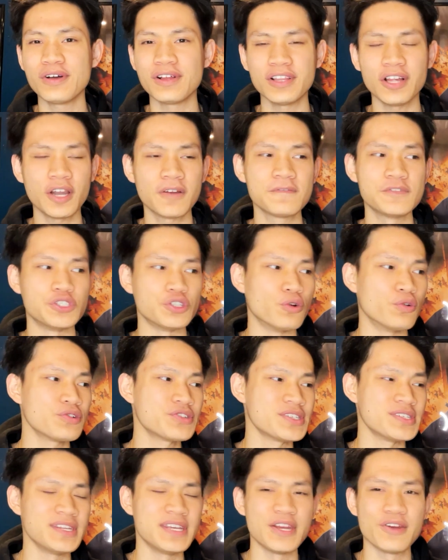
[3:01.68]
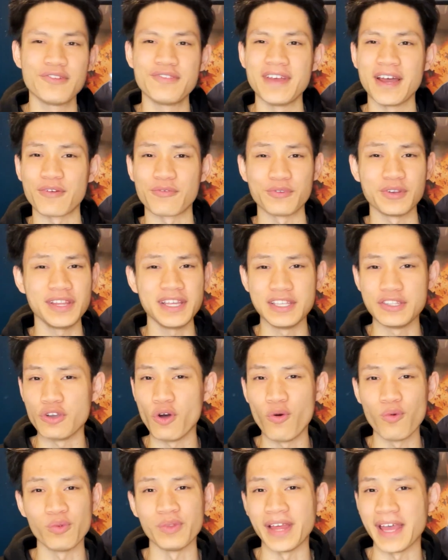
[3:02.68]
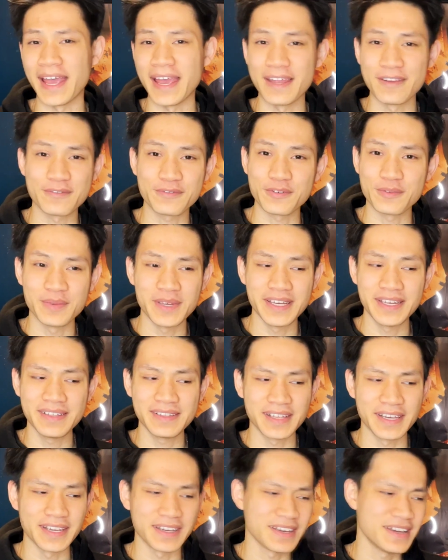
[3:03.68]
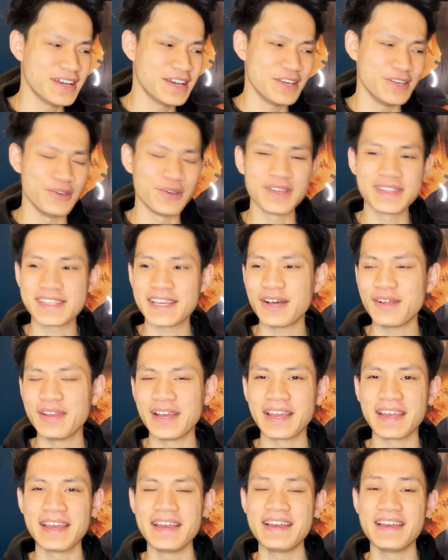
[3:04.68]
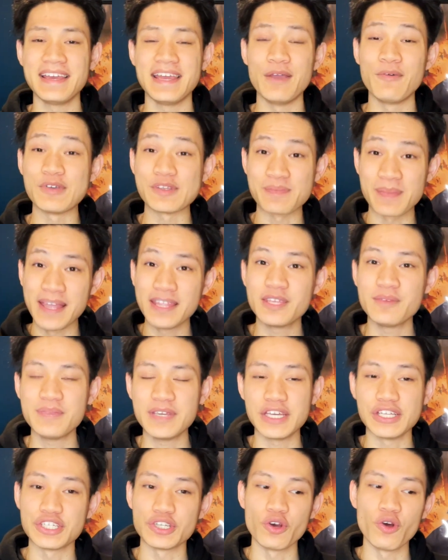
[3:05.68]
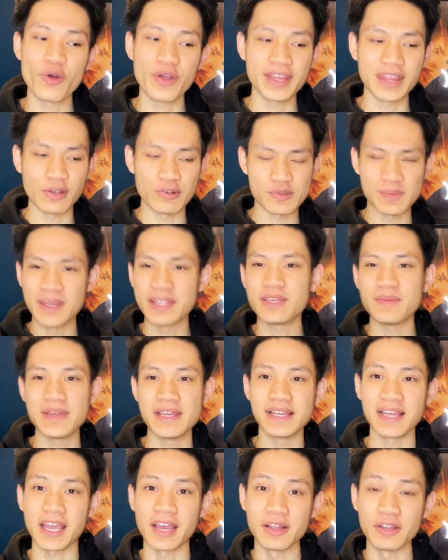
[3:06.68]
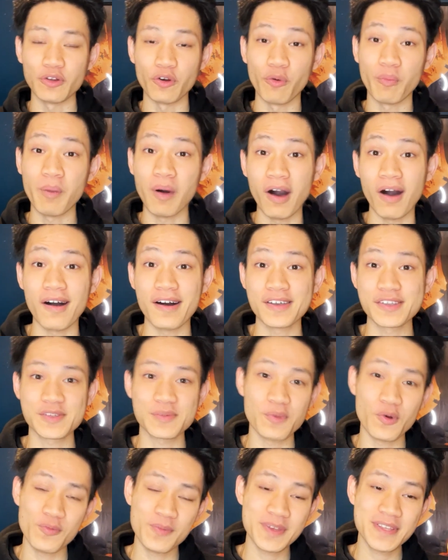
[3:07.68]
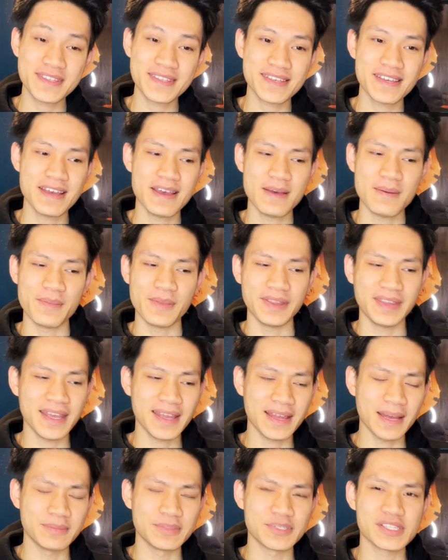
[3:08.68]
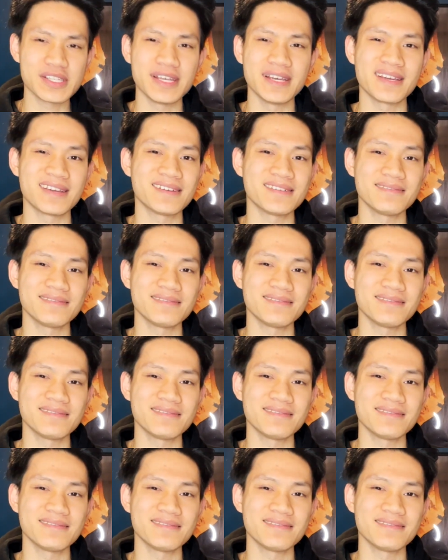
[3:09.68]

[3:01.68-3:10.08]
a lot of jokes in here that really don't land for me. Like, you can tell like it was meant to be a joke and there was meant to be like a little pause moment, but then I'm just like,